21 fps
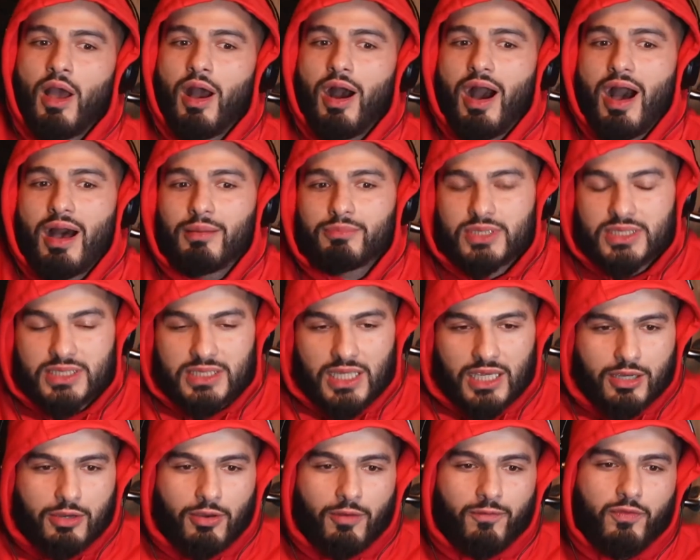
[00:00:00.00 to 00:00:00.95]
I'm
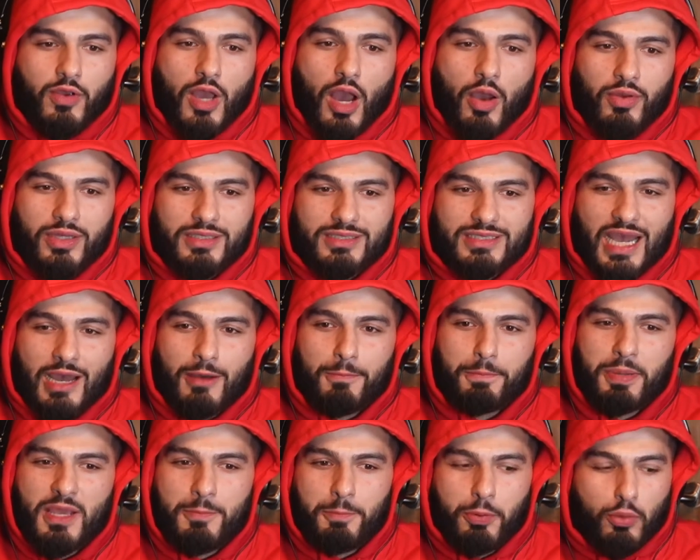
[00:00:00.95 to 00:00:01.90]
sick of going down
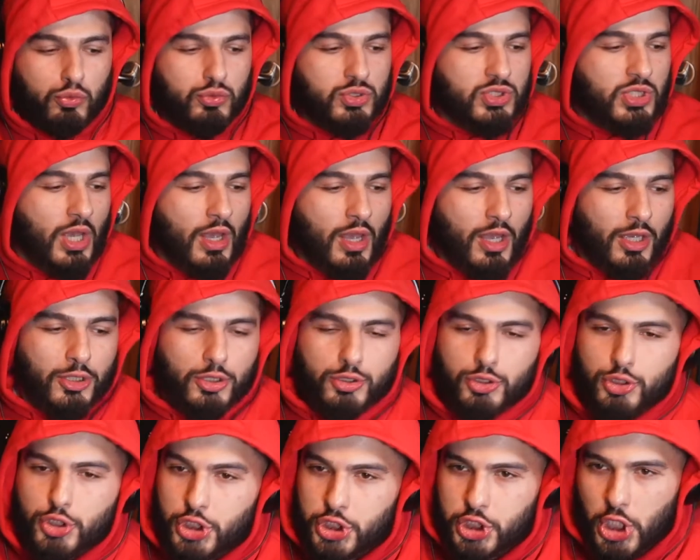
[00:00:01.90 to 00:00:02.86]
people's
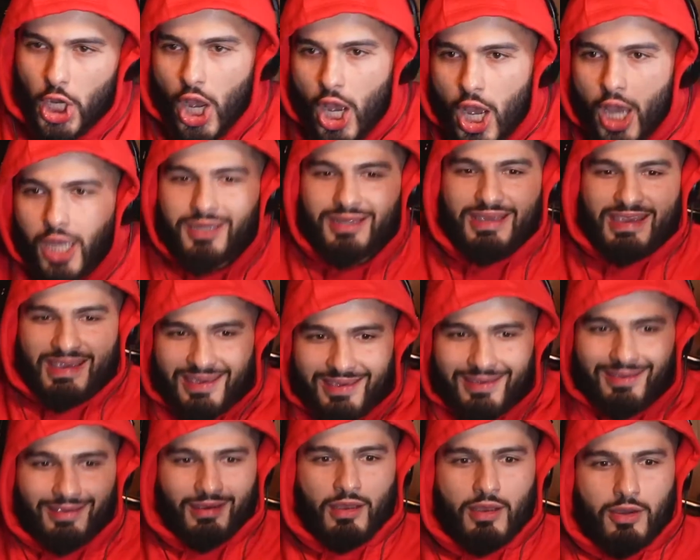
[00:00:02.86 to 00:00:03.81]

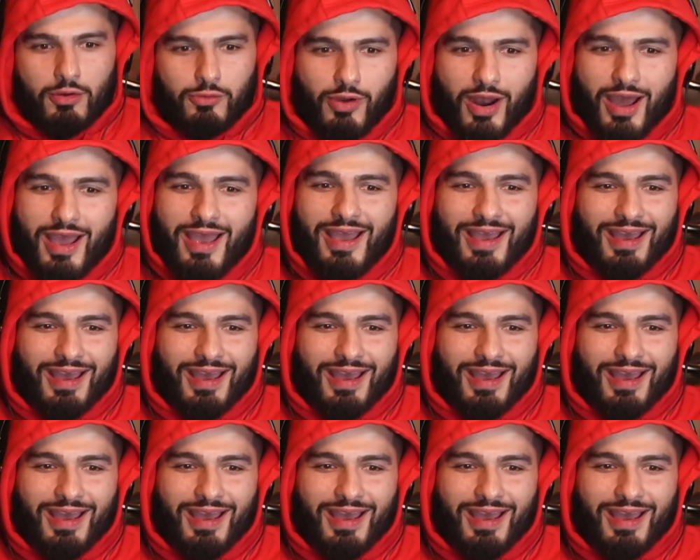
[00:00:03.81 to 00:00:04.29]
journey, right?